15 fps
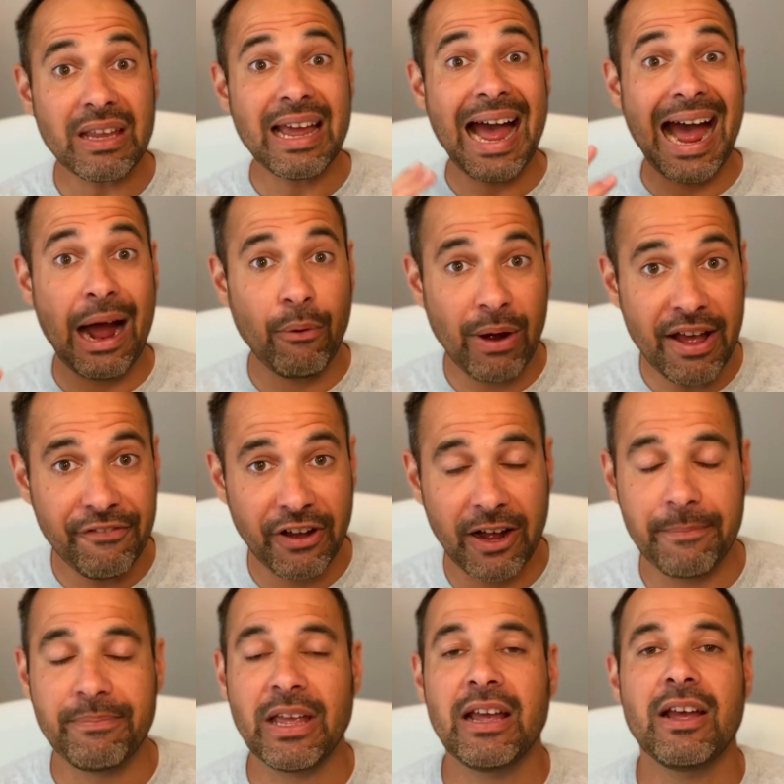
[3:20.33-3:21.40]

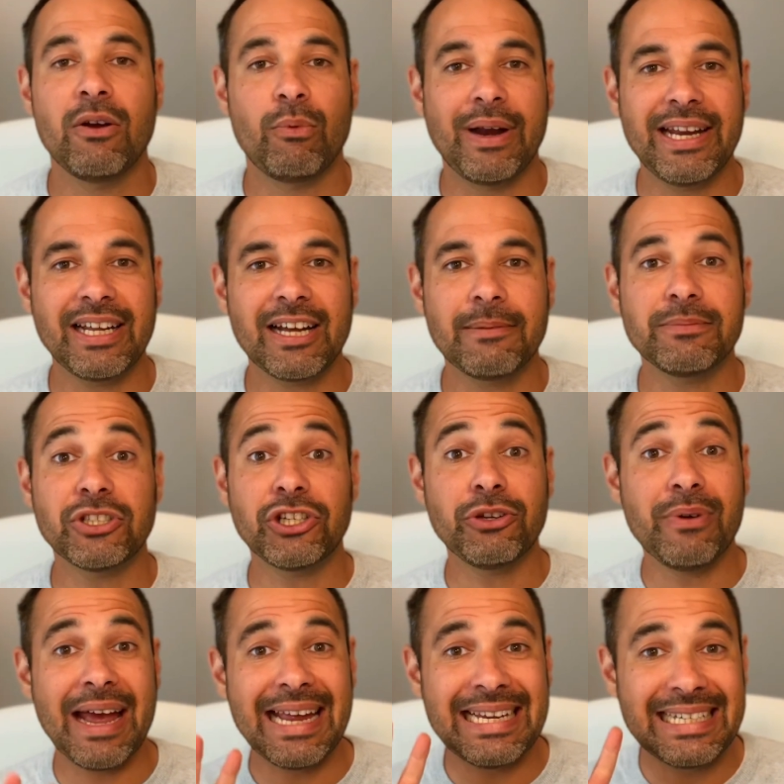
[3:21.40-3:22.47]
However, when it comes
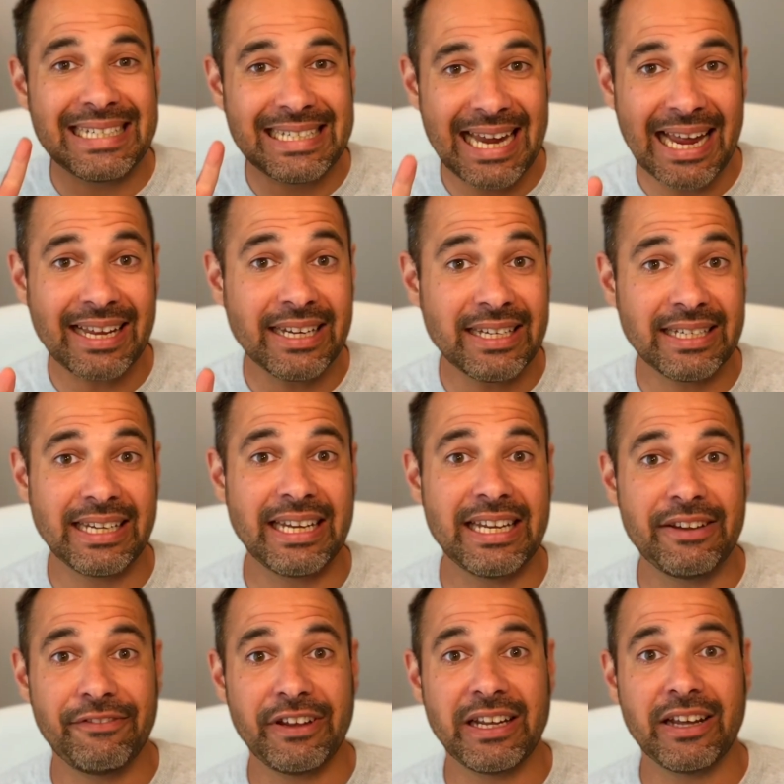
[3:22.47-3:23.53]
to a second
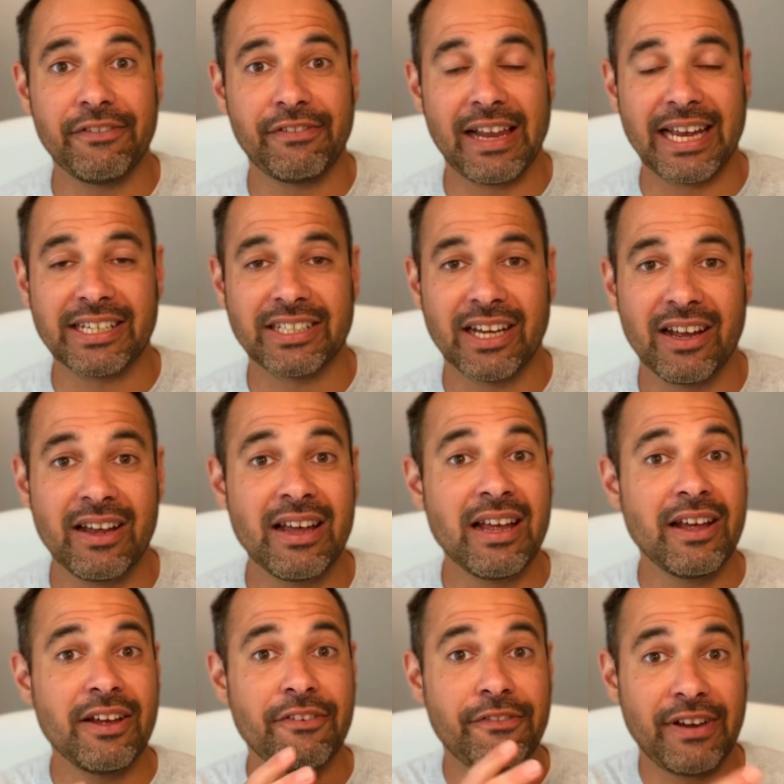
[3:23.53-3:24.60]
key finger flexor,
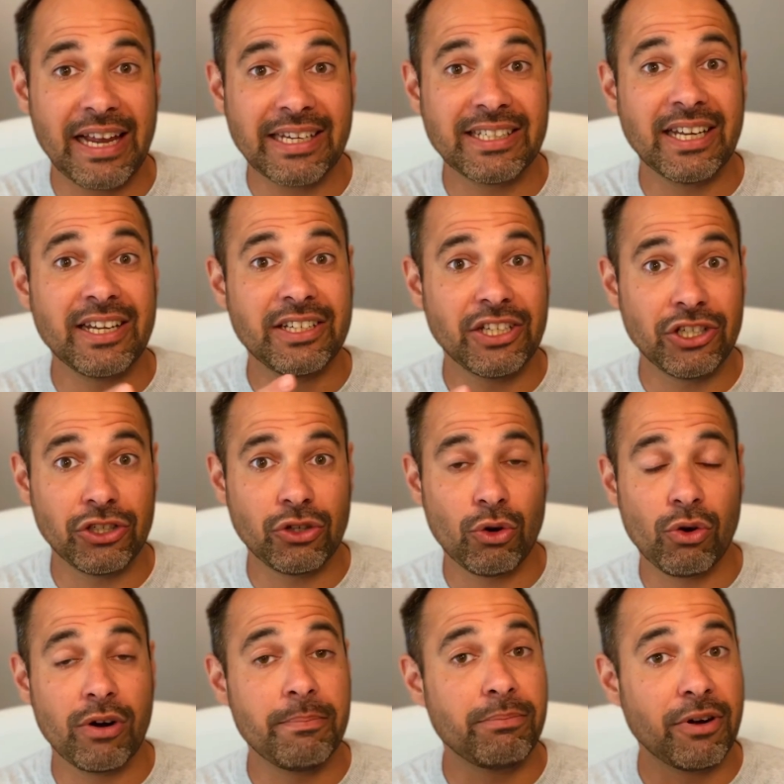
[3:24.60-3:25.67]
flexor
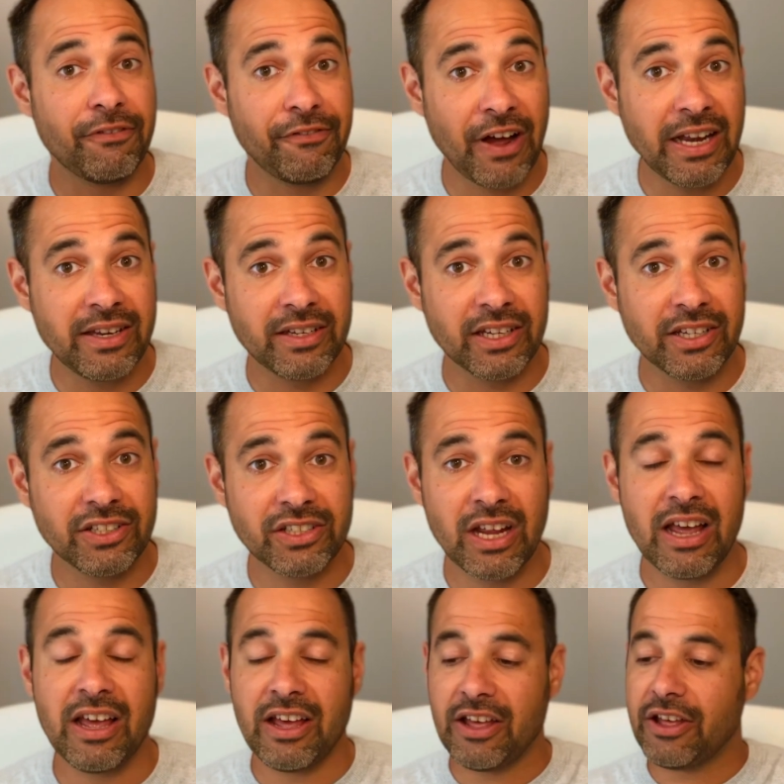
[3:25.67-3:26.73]
digitorum profundus,
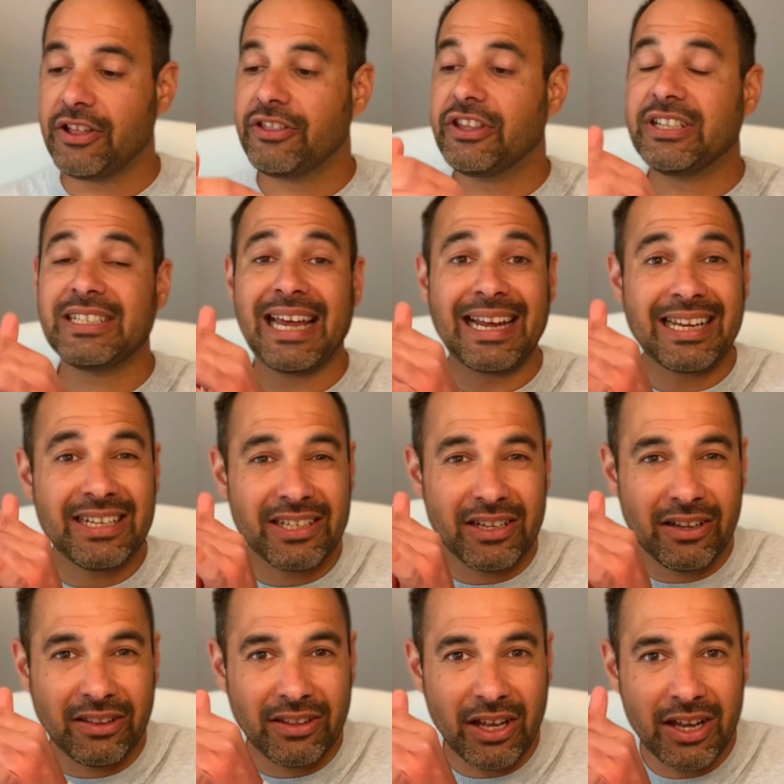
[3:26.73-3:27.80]
the second
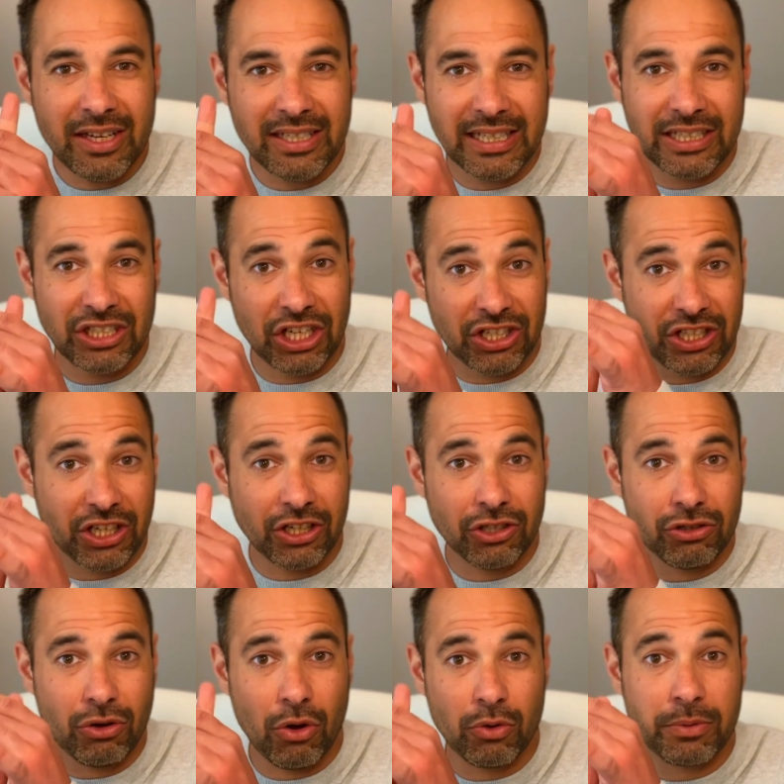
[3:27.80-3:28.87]
and third digits are
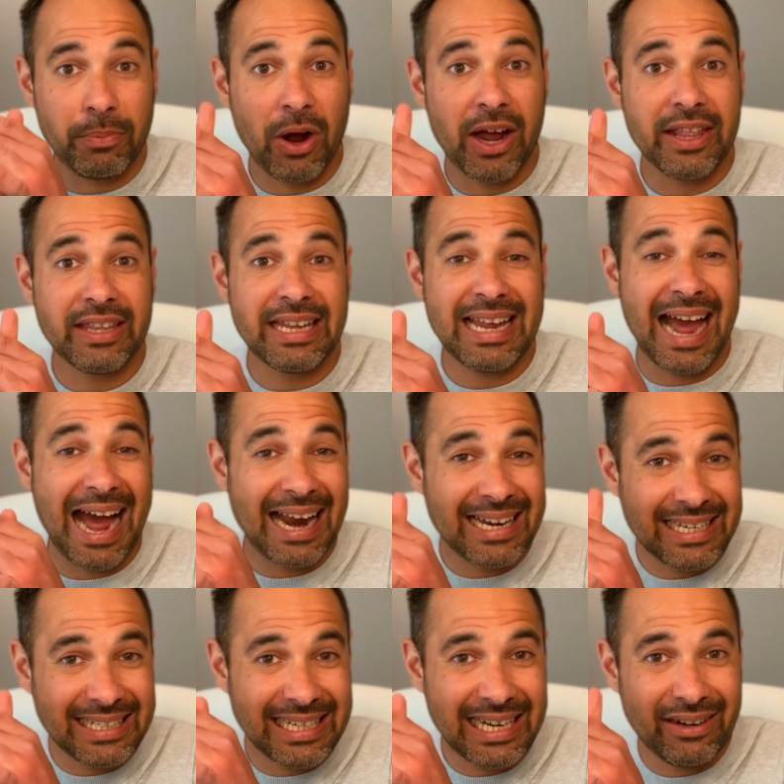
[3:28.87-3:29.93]
controlled by the
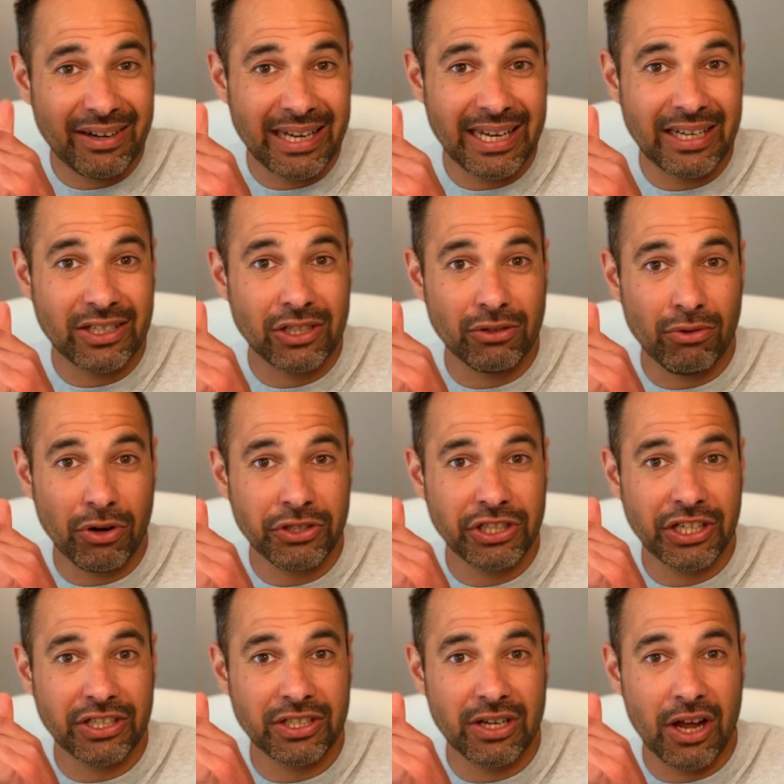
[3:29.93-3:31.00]
anterior
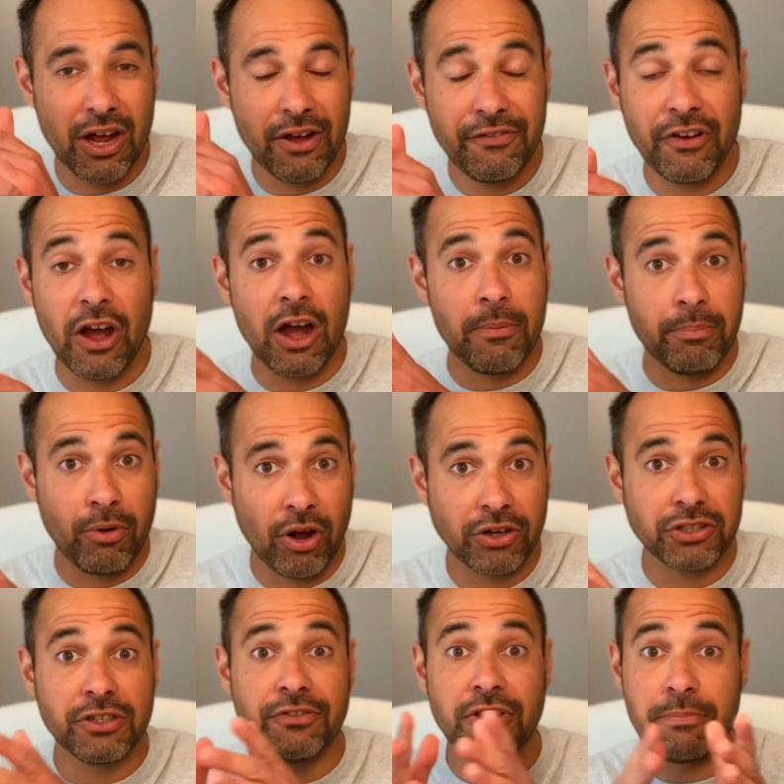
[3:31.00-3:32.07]
interosseous nerve, a
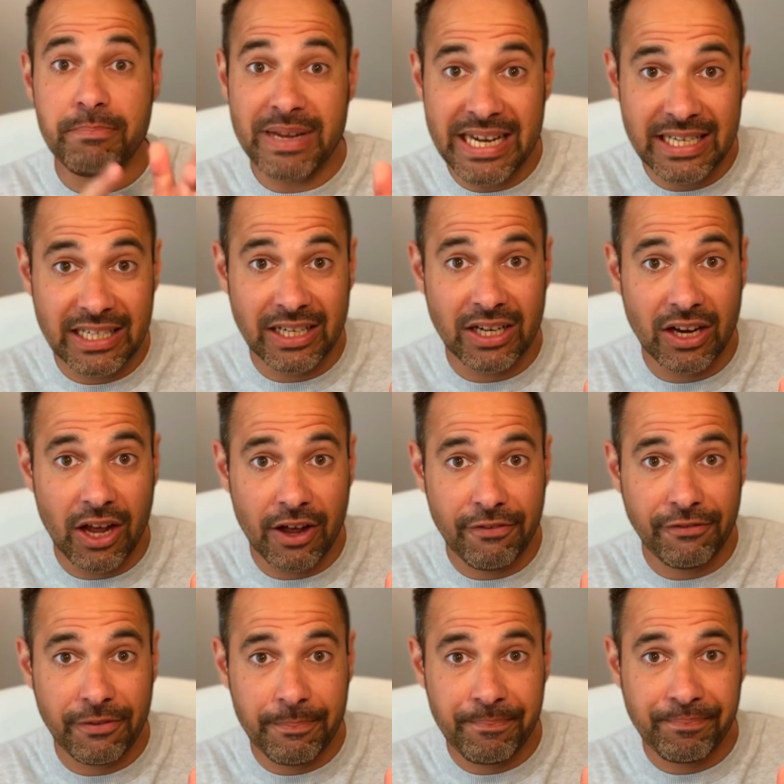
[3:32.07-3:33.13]
branch of the median
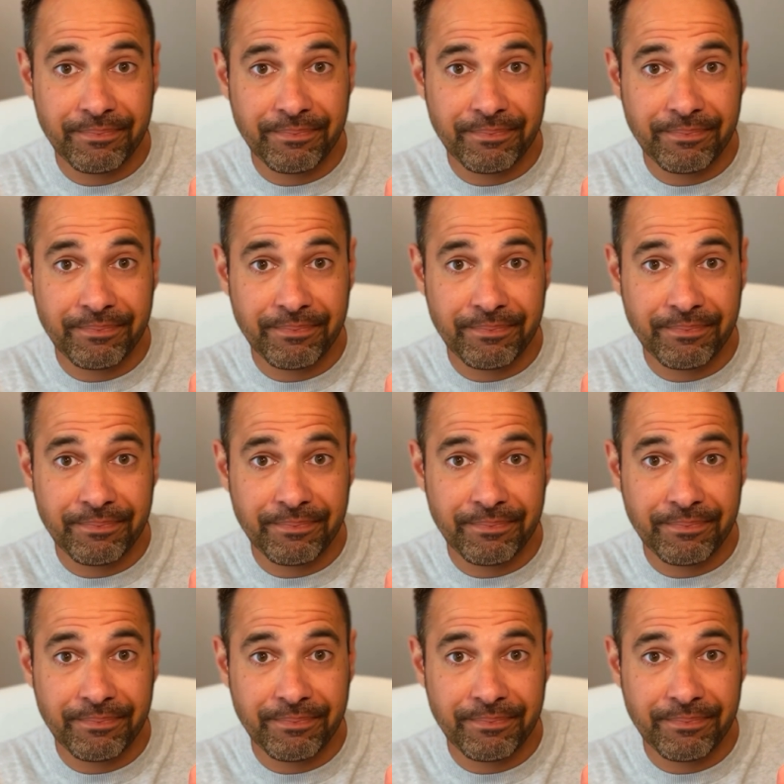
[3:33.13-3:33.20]
nerve,